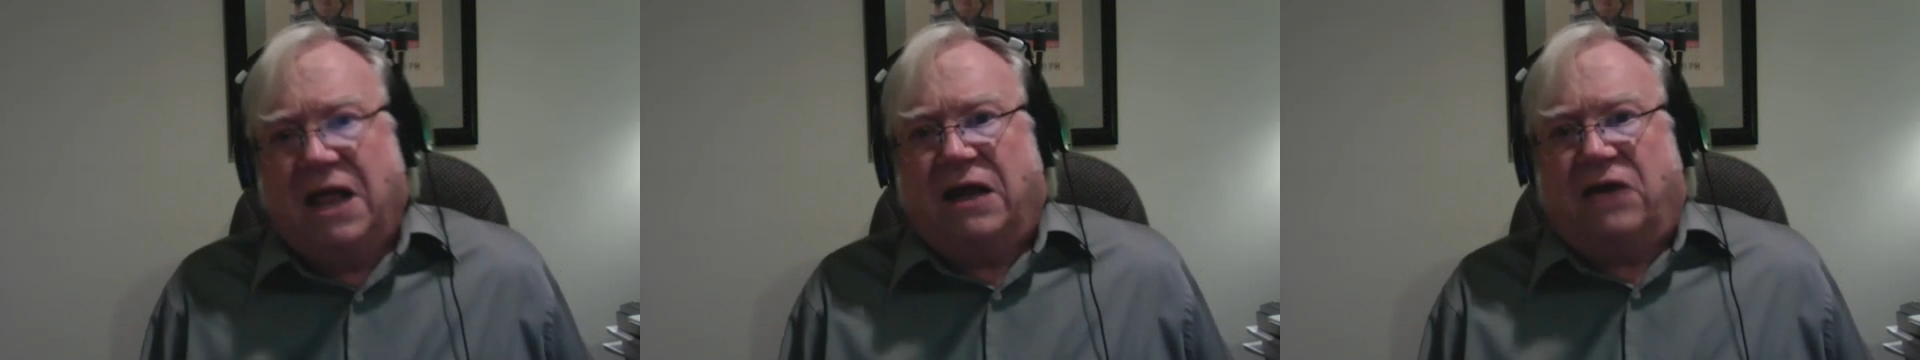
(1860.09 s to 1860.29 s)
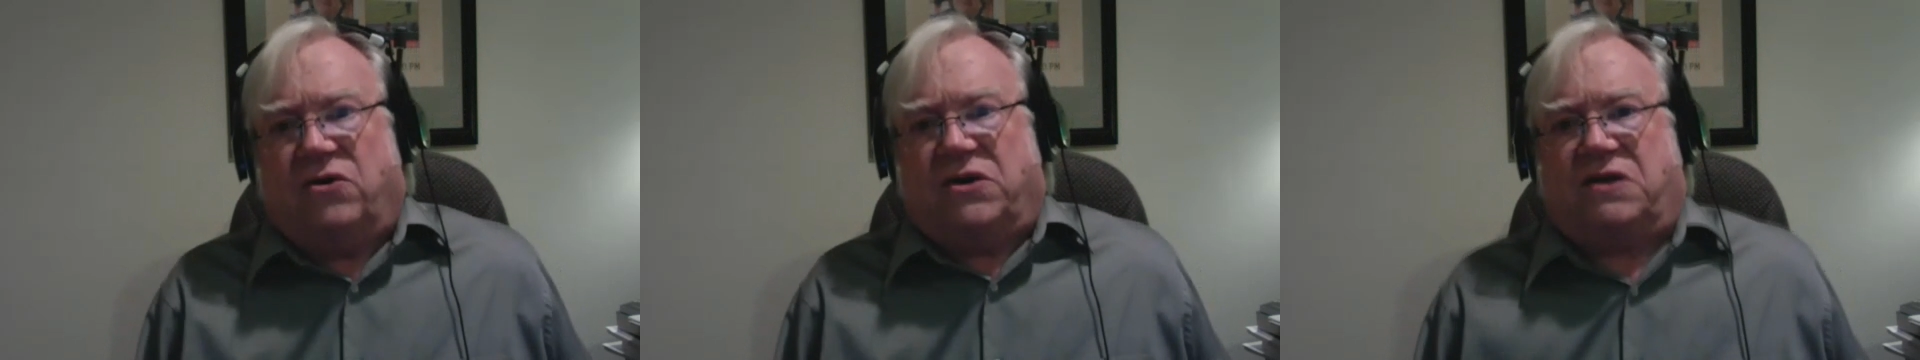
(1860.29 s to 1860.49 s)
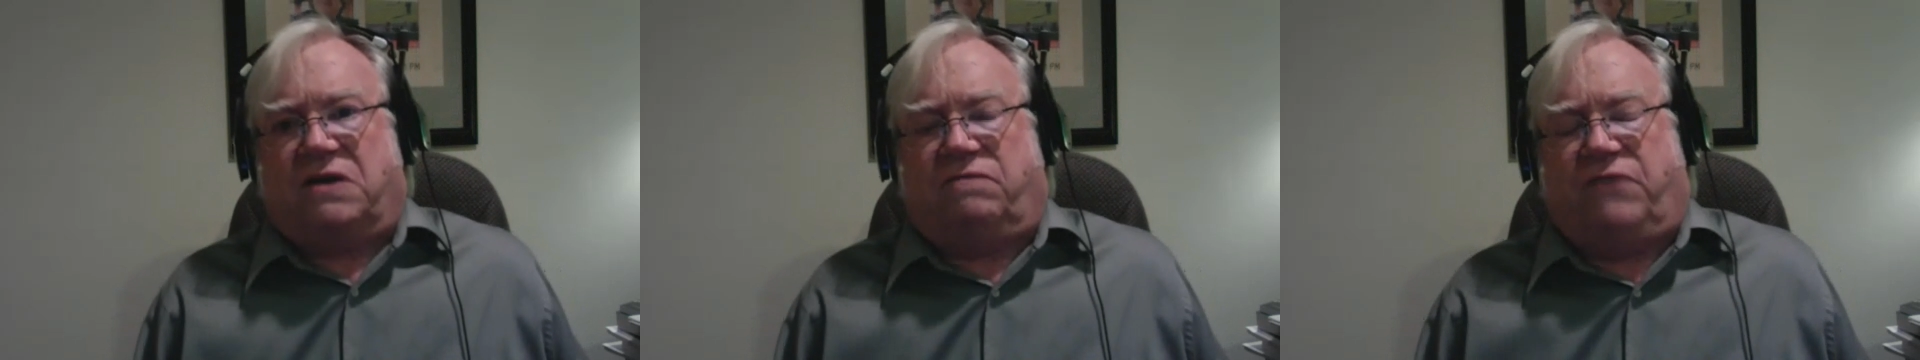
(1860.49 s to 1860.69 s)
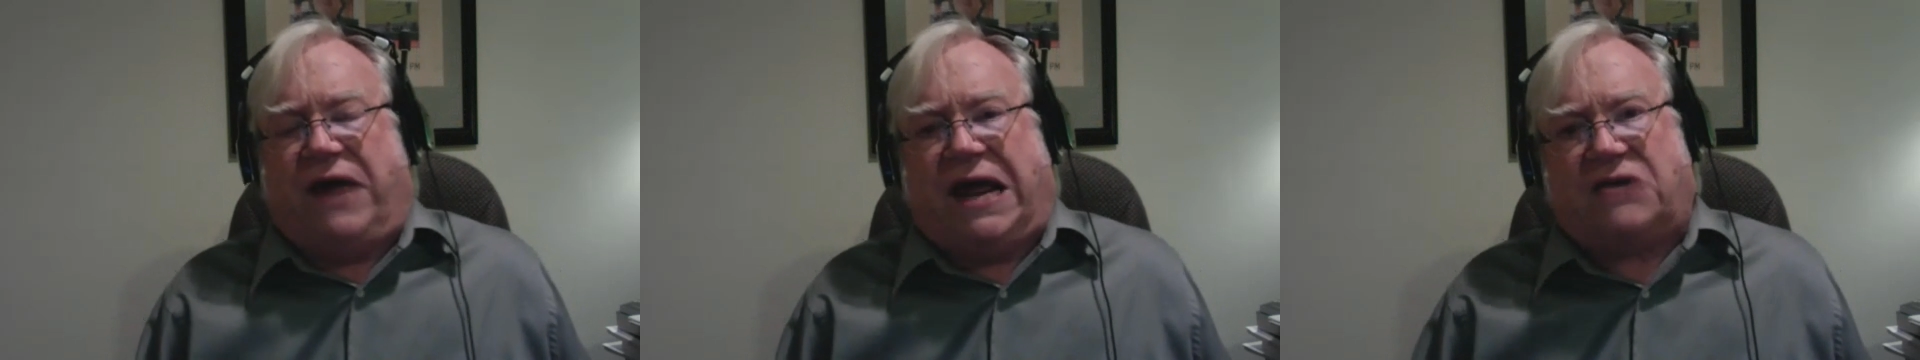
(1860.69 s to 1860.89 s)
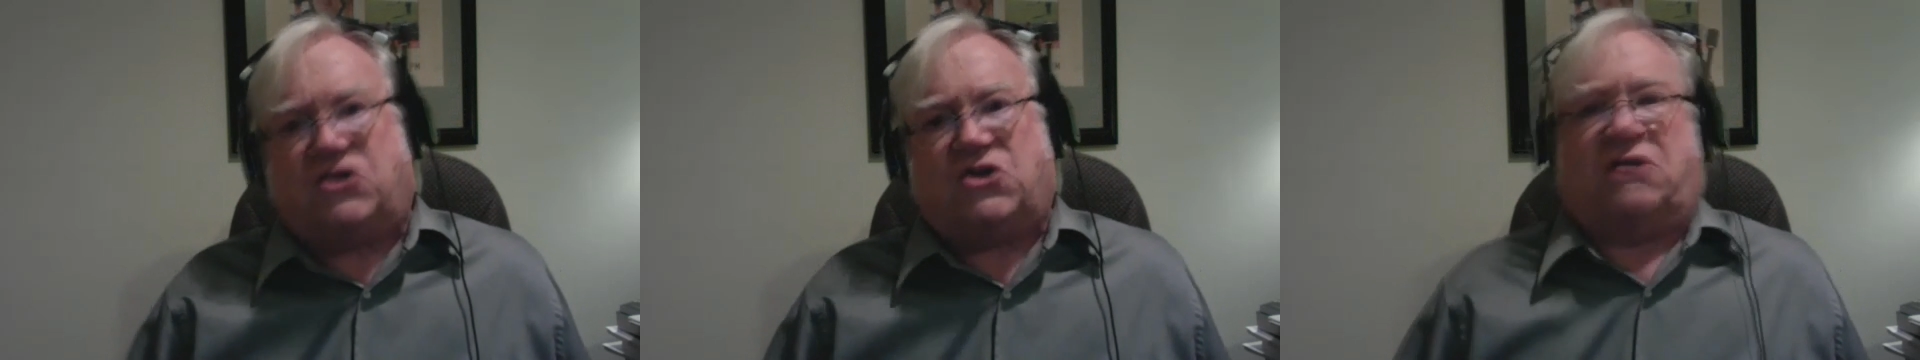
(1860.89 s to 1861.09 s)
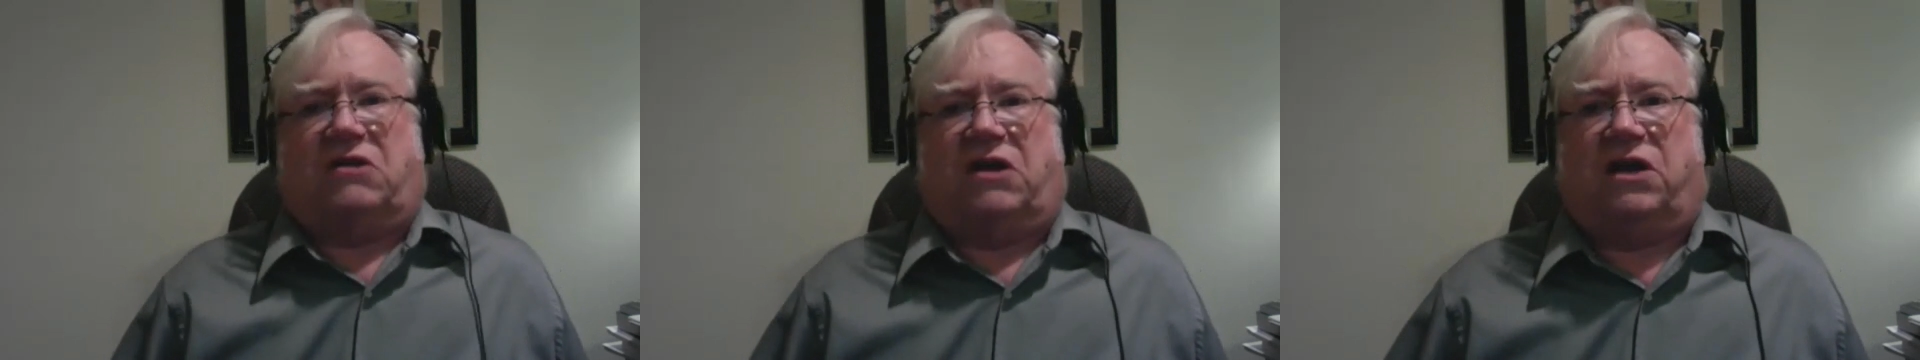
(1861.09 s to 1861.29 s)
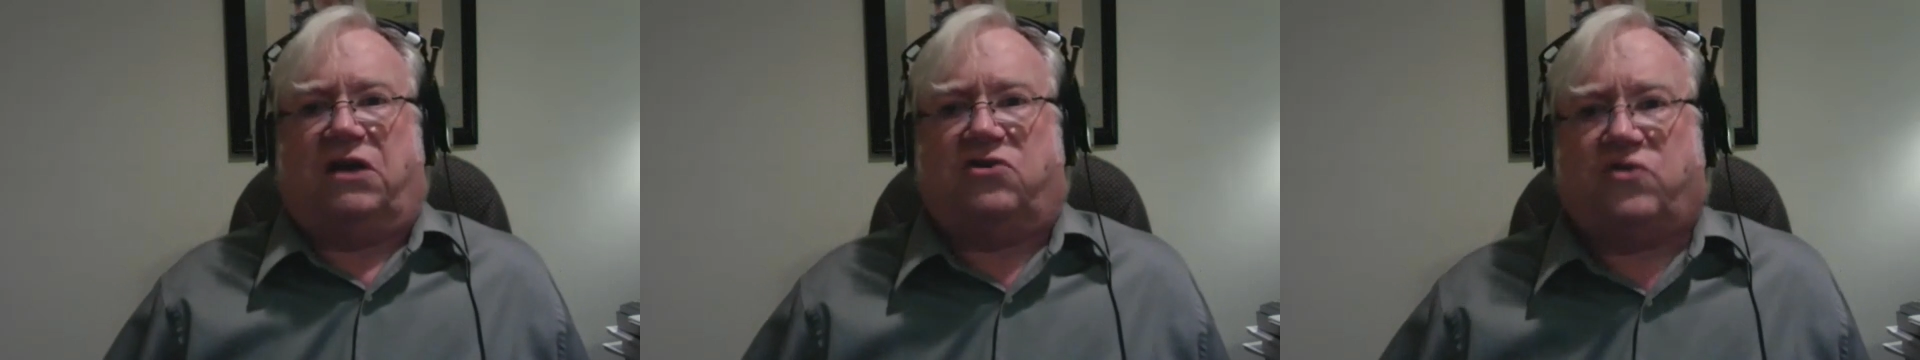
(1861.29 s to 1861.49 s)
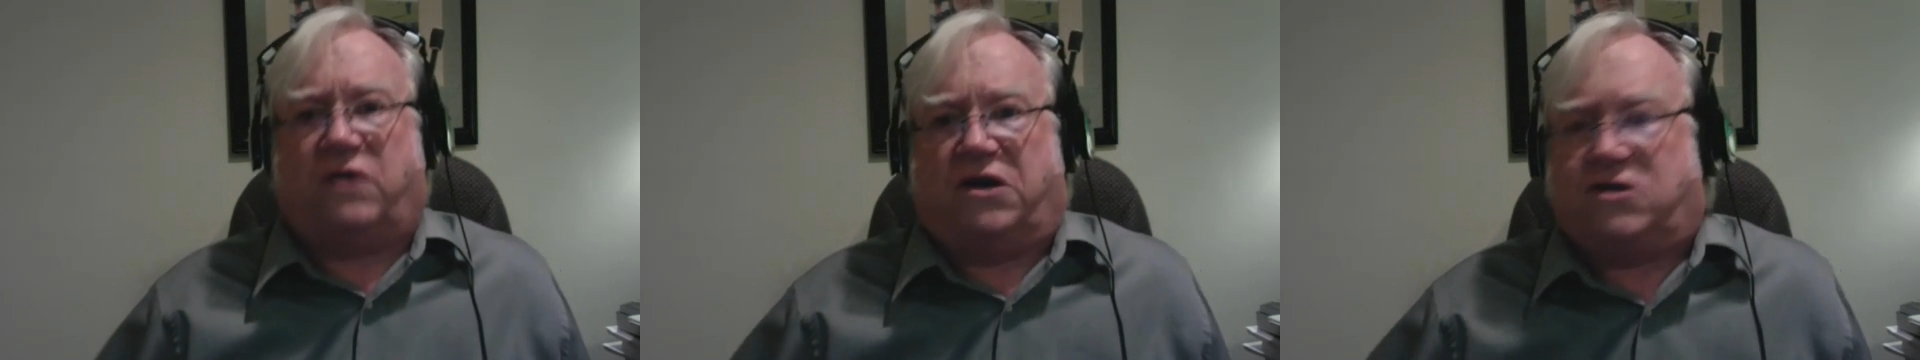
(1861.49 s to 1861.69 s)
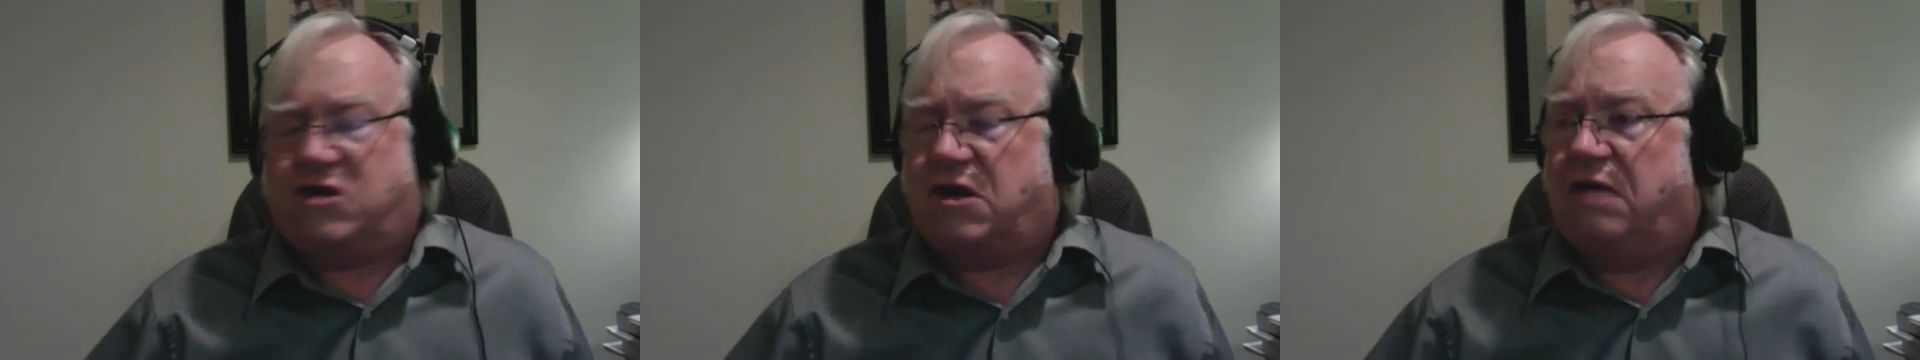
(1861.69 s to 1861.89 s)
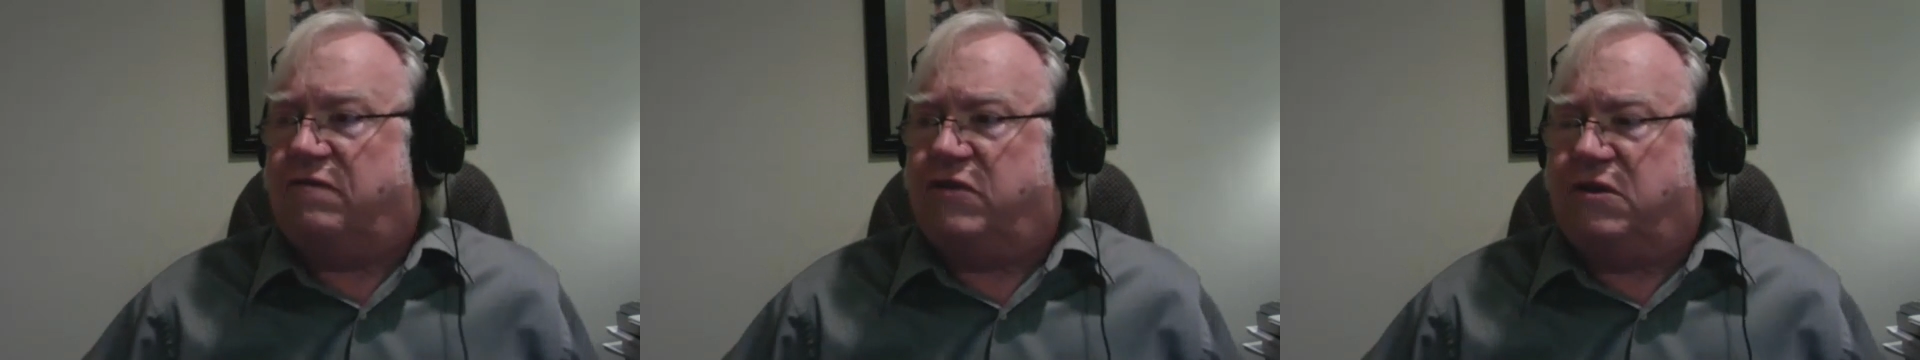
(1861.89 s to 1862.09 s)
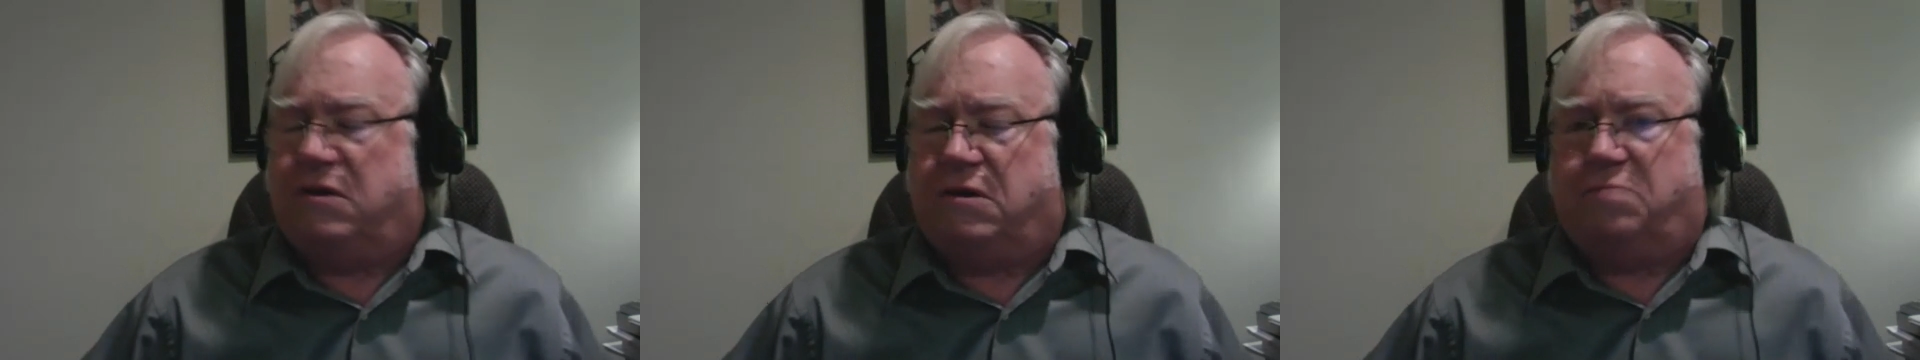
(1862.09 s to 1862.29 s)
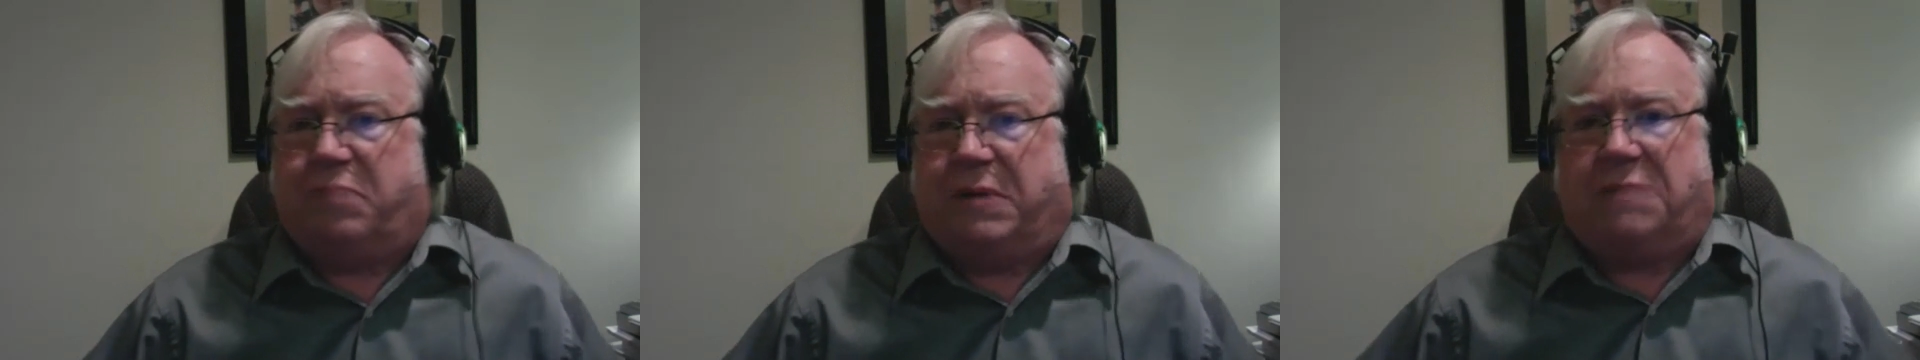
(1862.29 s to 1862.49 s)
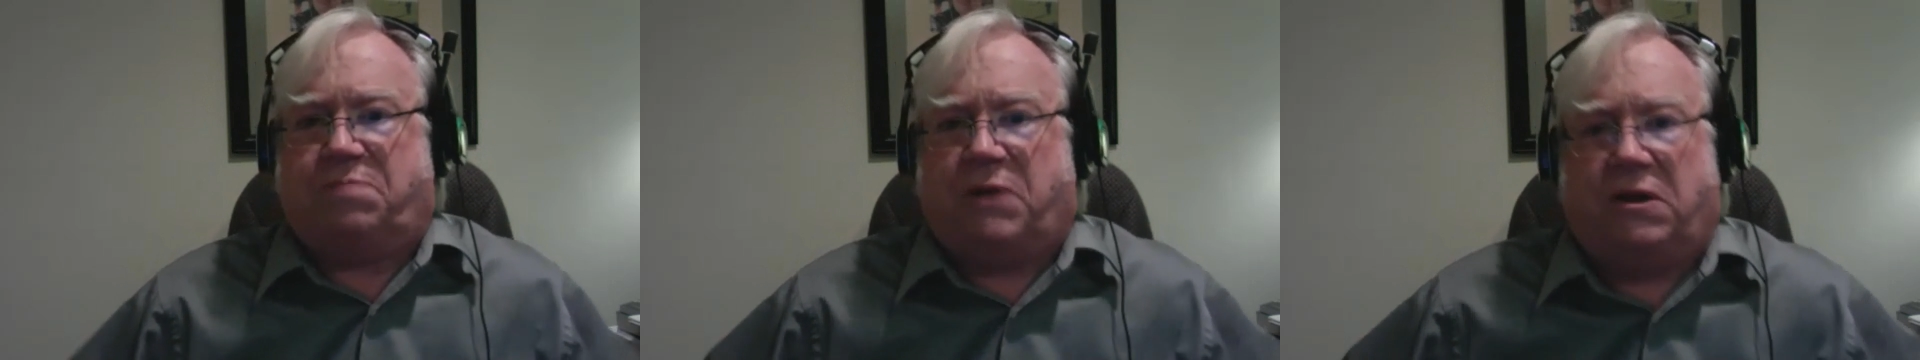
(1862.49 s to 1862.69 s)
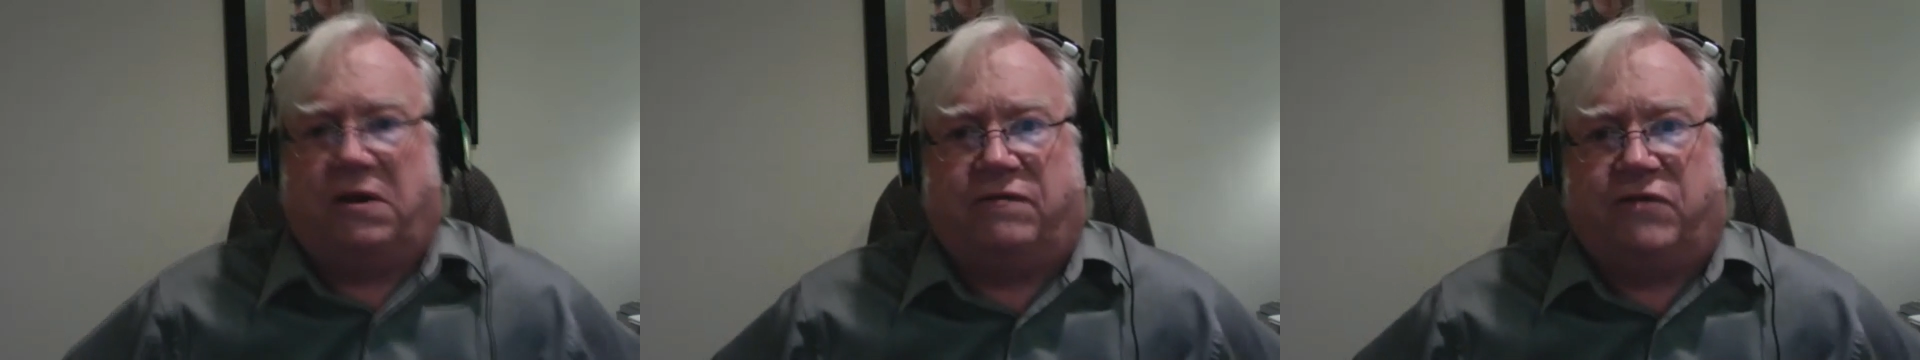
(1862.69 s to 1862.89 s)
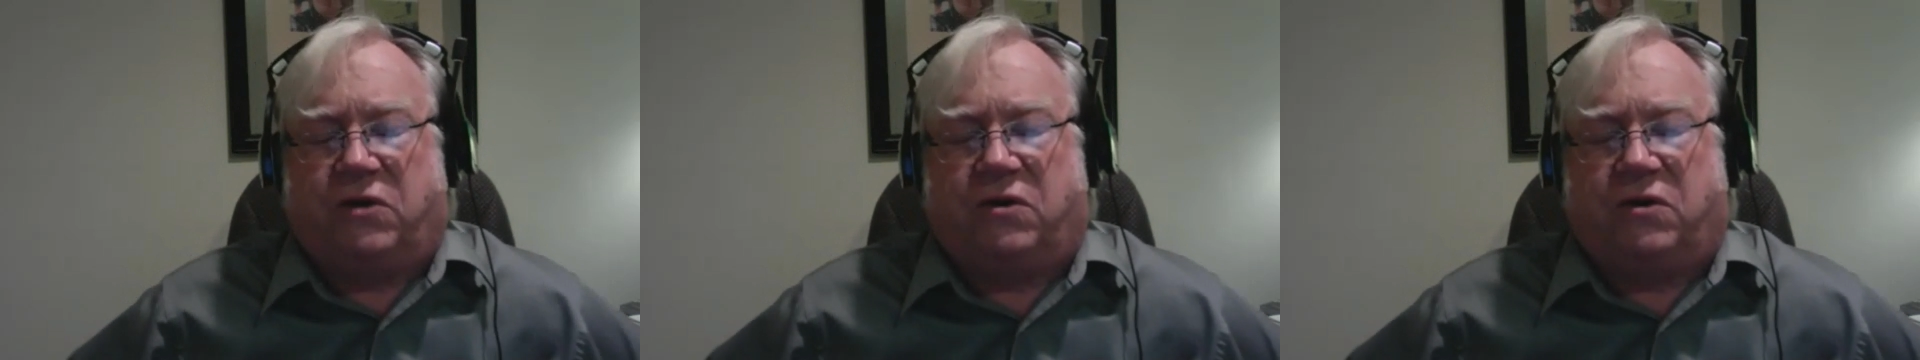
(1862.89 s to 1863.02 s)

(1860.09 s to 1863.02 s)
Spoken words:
who is advancing the interests of the people of the